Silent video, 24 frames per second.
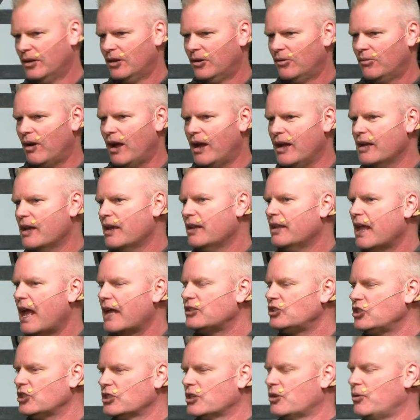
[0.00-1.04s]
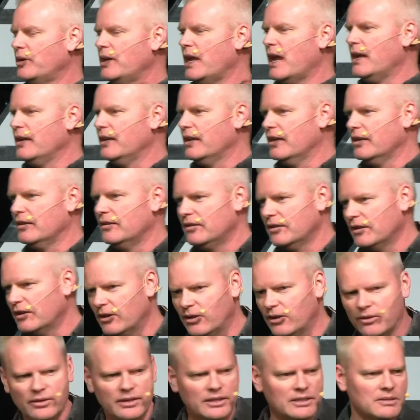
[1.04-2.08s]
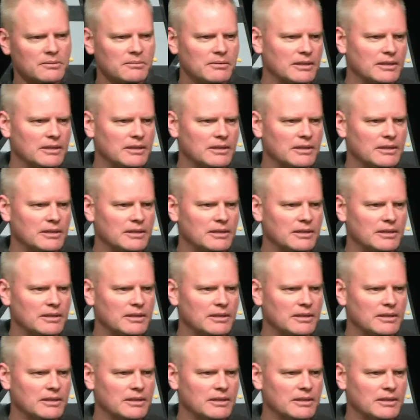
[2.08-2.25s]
right? And that just created, you know, this,